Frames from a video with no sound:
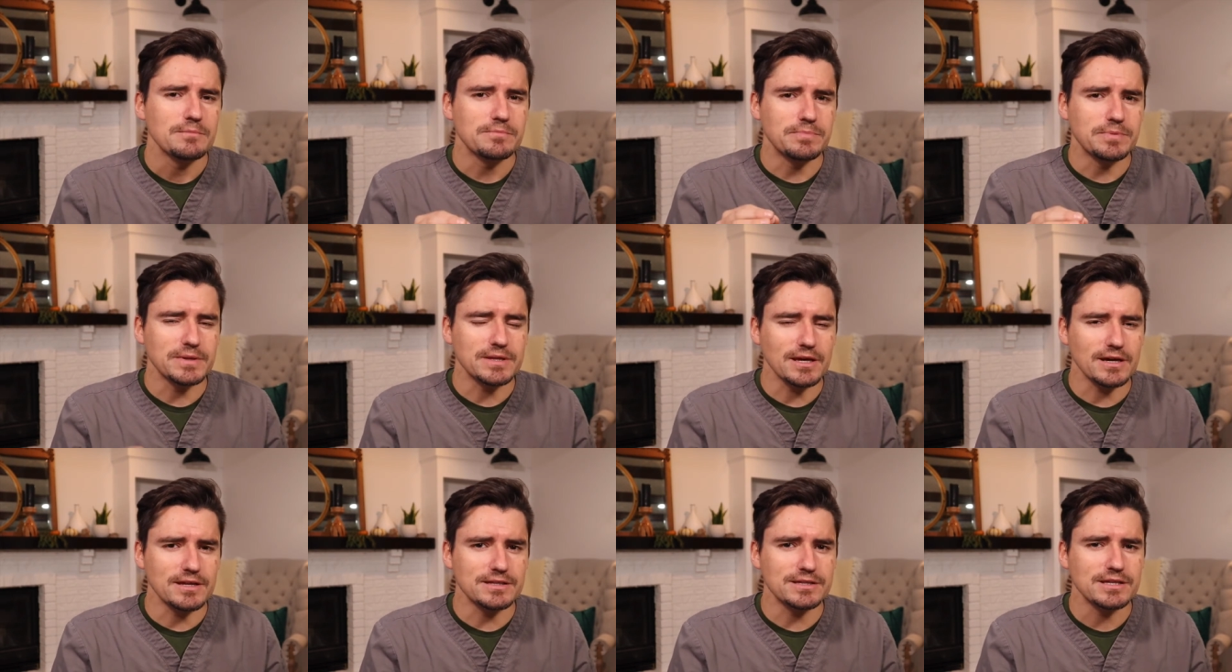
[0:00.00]

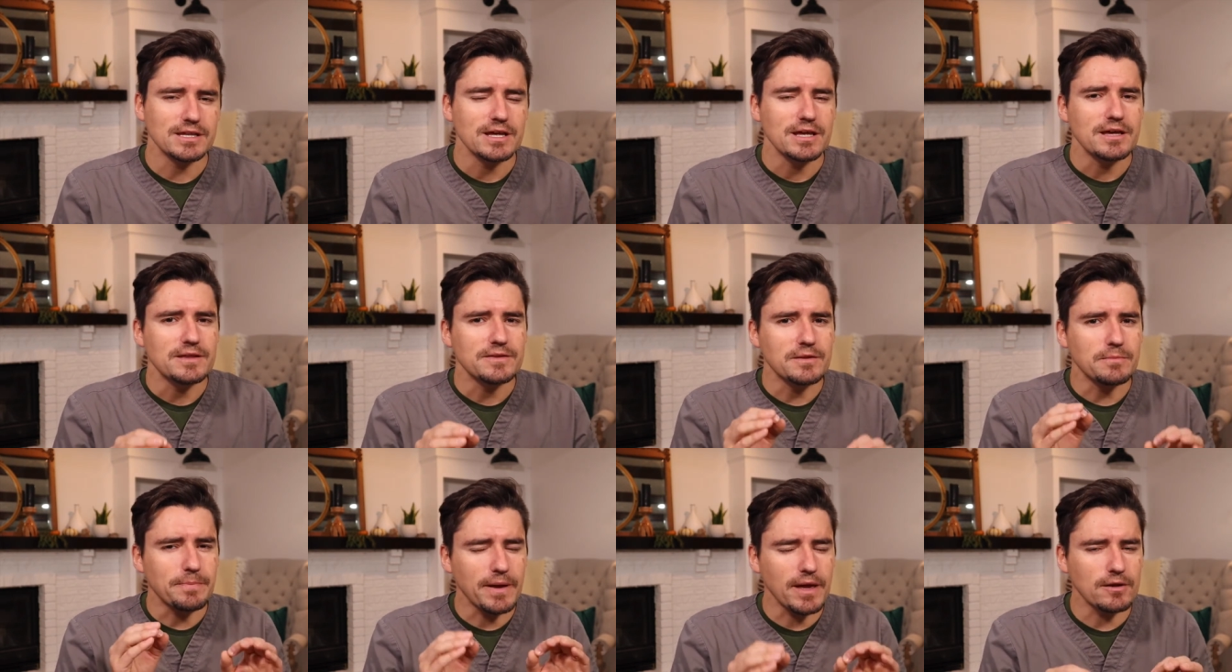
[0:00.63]
because
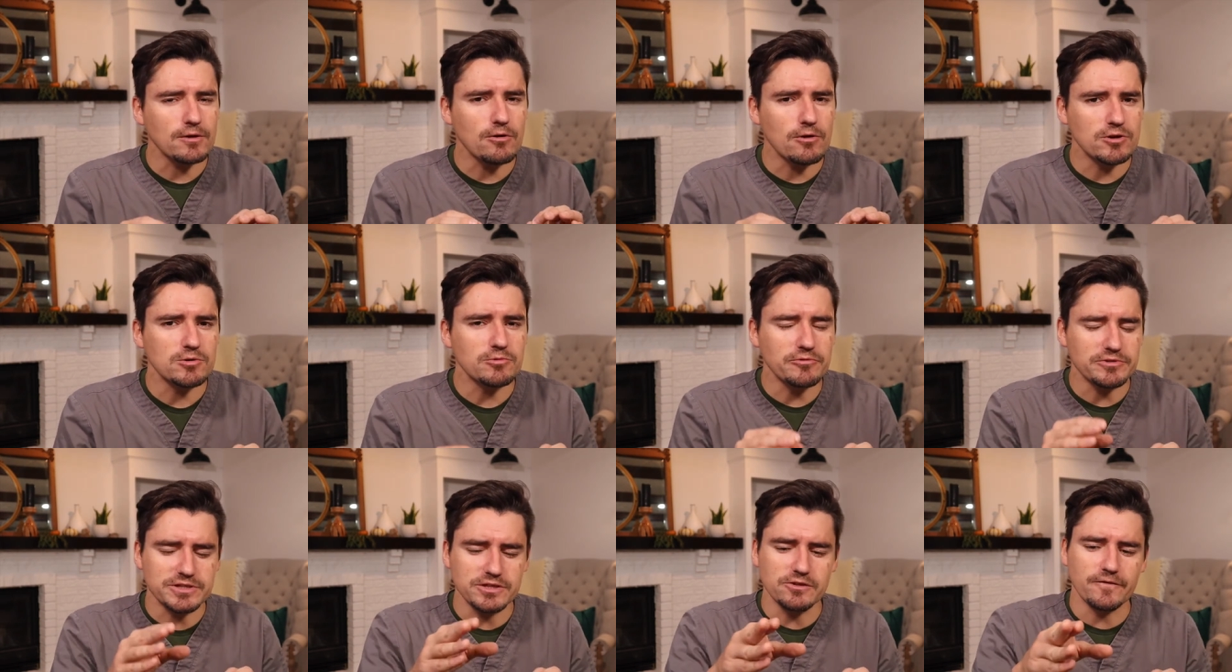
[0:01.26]
the pet owner
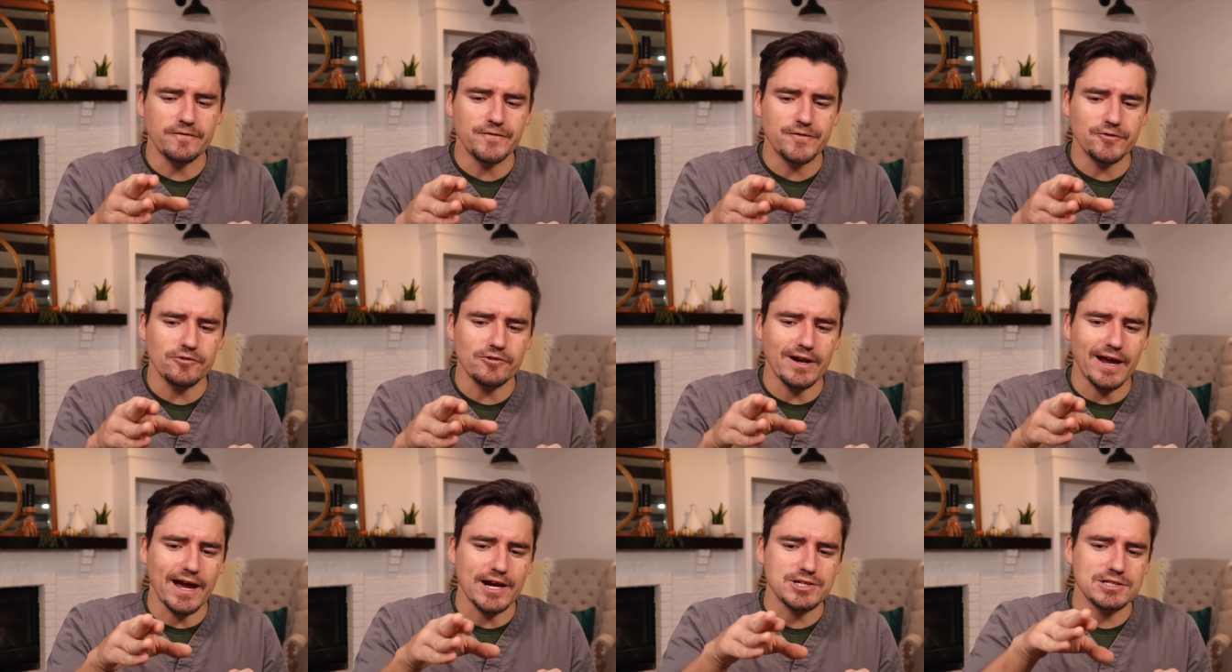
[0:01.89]
will see the fur
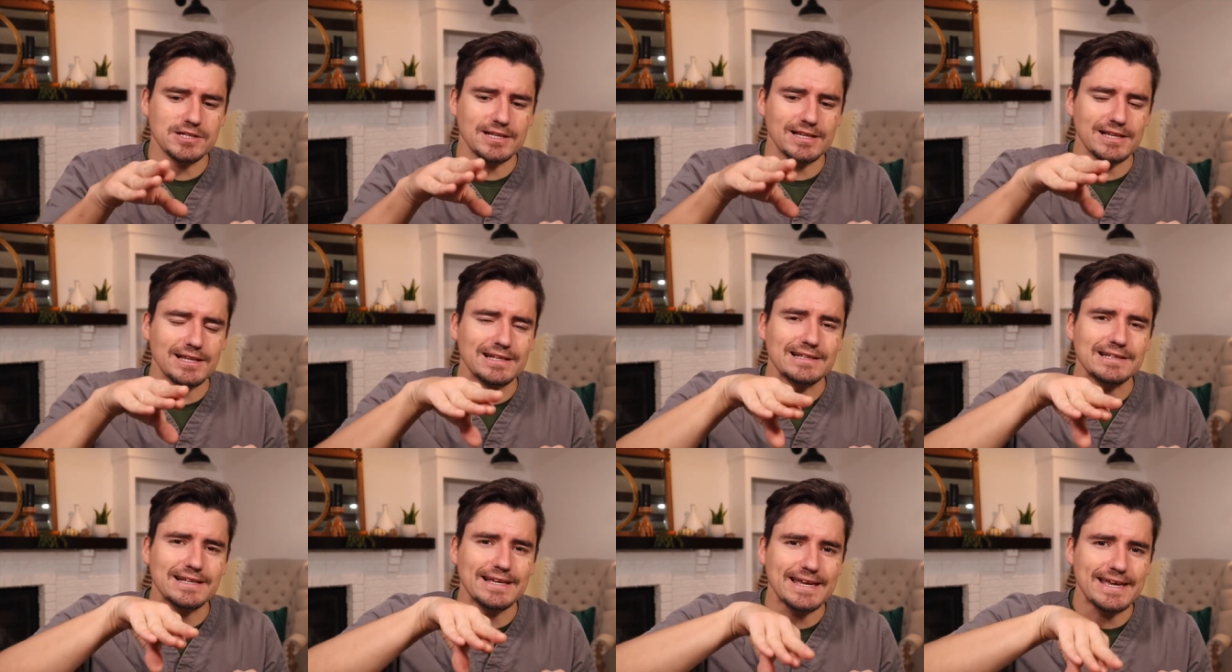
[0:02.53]
actually
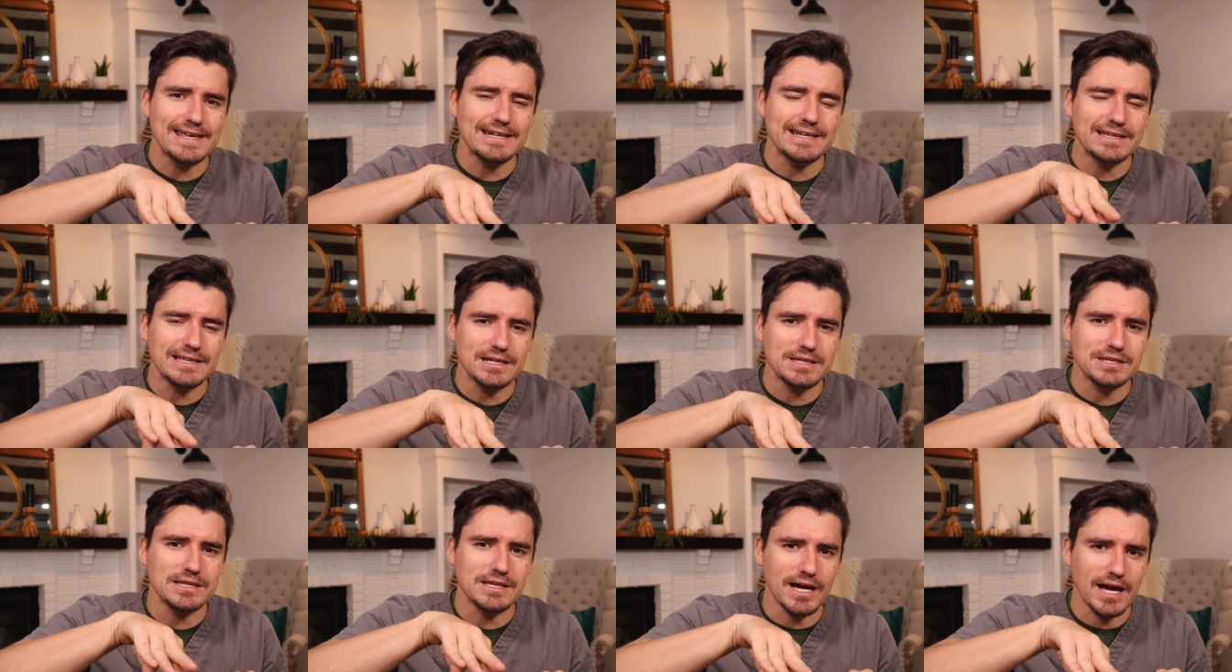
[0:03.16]
laying
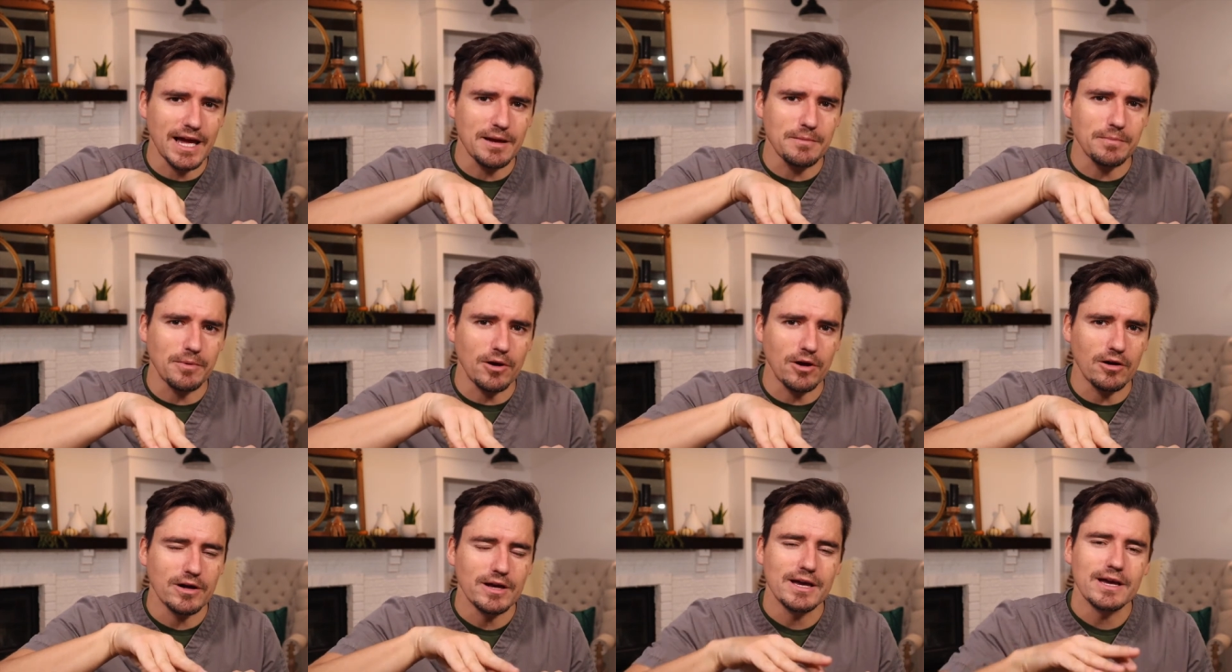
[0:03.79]
against the
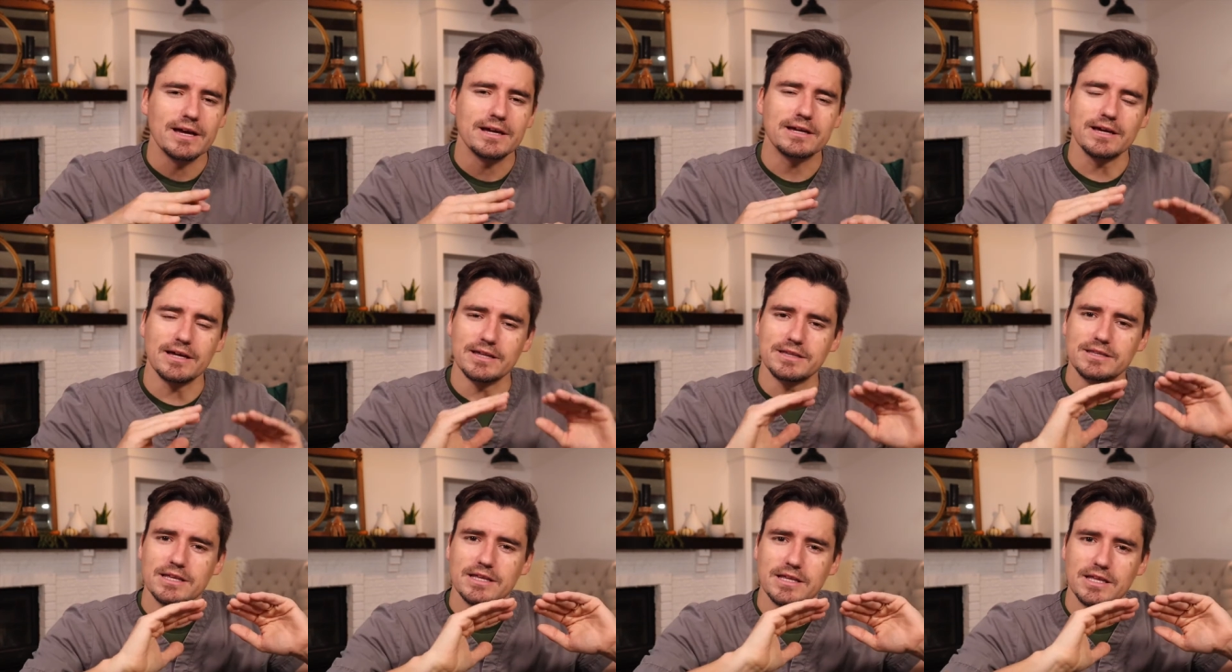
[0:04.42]
eyeball
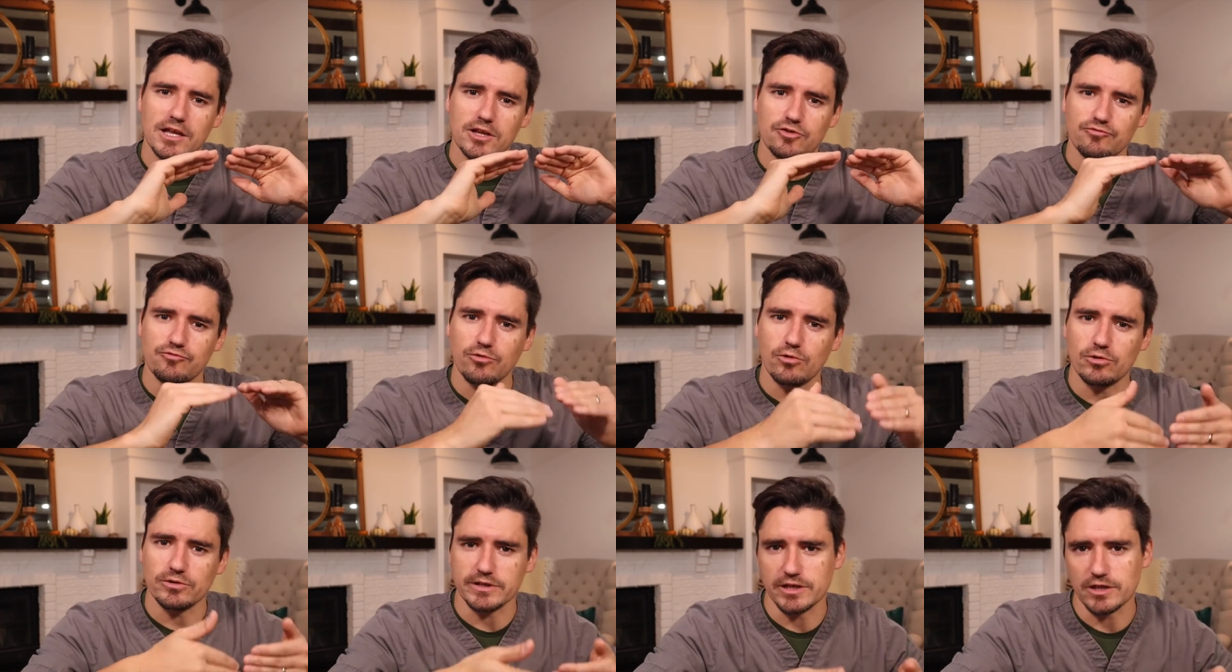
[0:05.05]
because it's
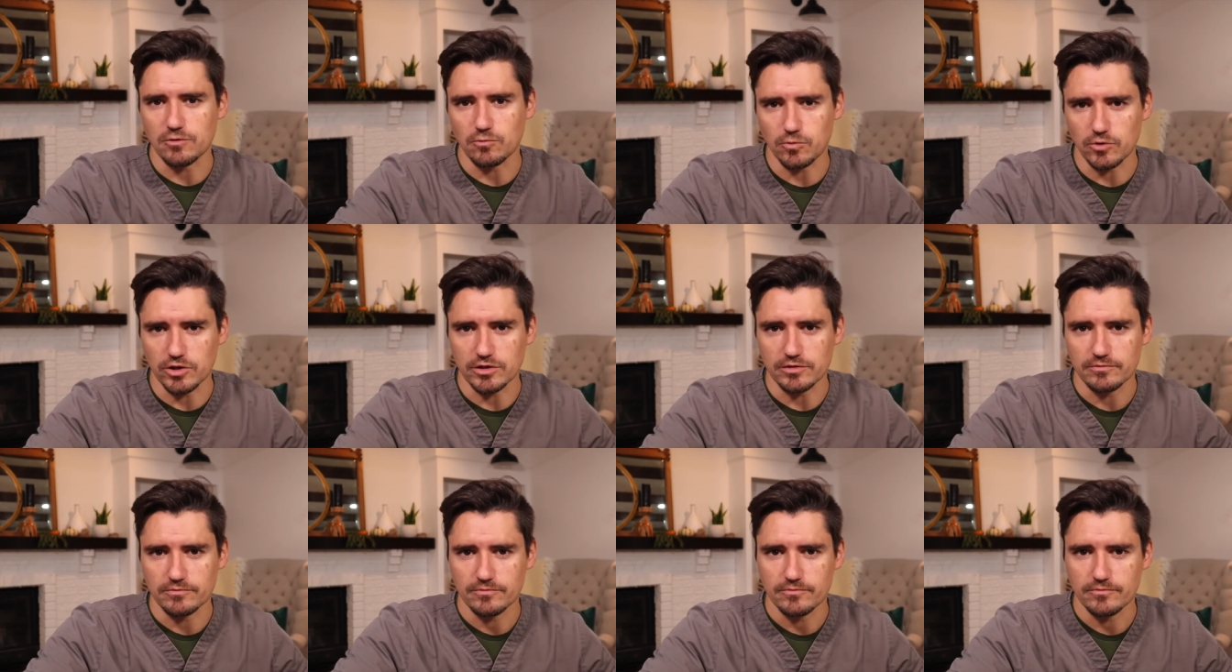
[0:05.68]
rolled inward.